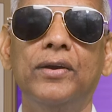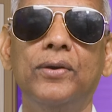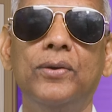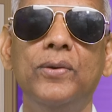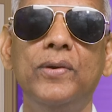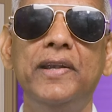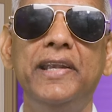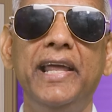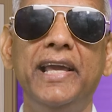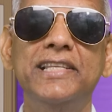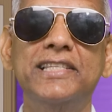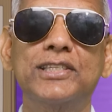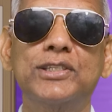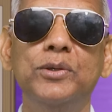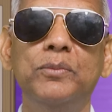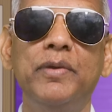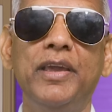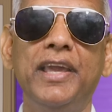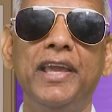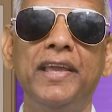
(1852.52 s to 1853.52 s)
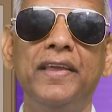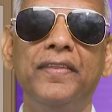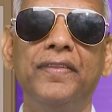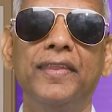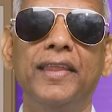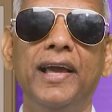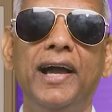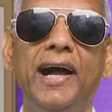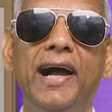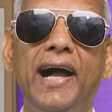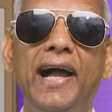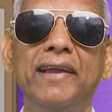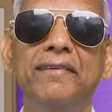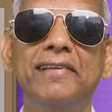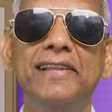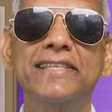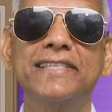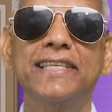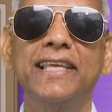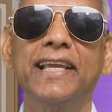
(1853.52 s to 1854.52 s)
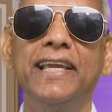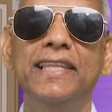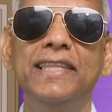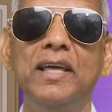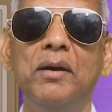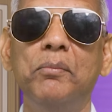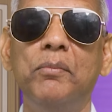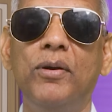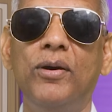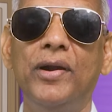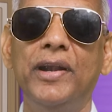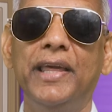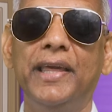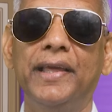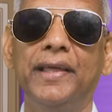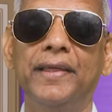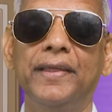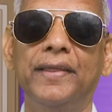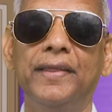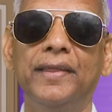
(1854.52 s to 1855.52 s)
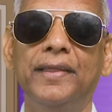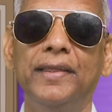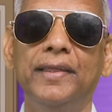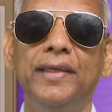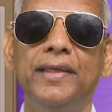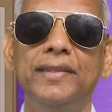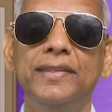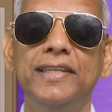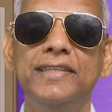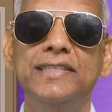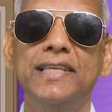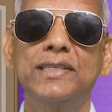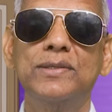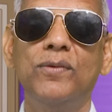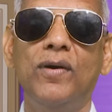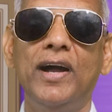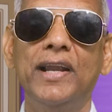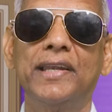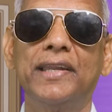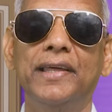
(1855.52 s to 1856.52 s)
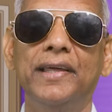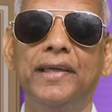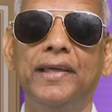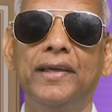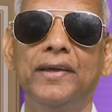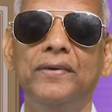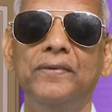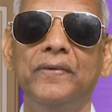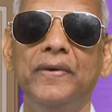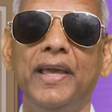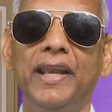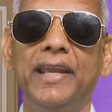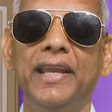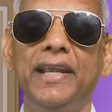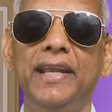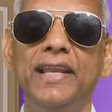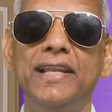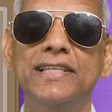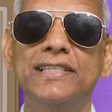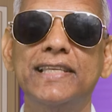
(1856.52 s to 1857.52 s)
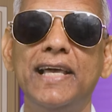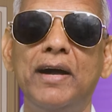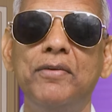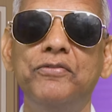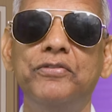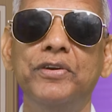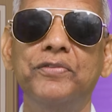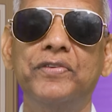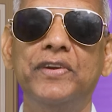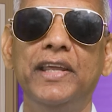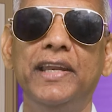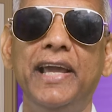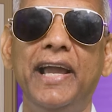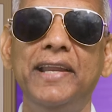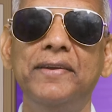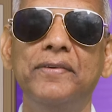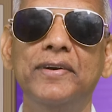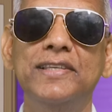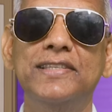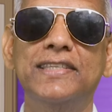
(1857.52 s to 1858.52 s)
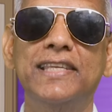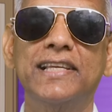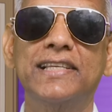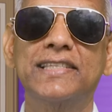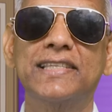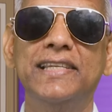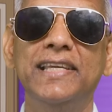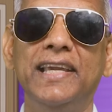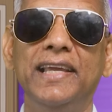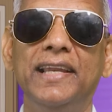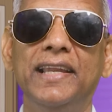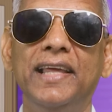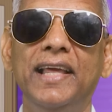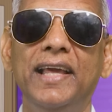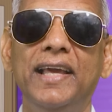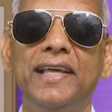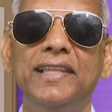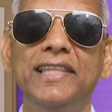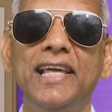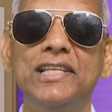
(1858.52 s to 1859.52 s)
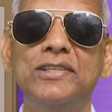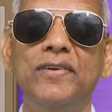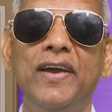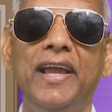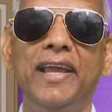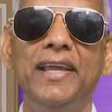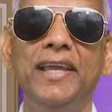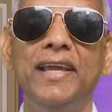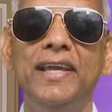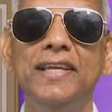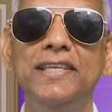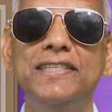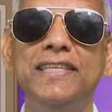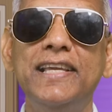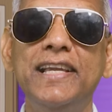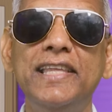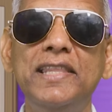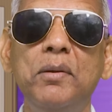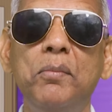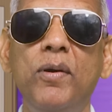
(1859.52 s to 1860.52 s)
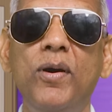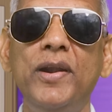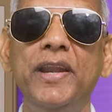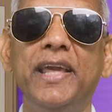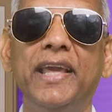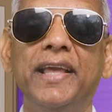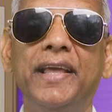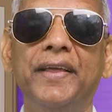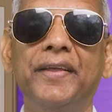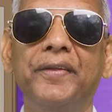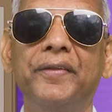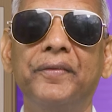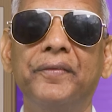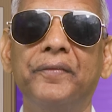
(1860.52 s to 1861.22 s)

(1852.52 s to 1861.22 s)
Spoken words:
goodness to me, I will sing in the morning. This is what we read in Psalm 59 verse 16. That's why sing in the morning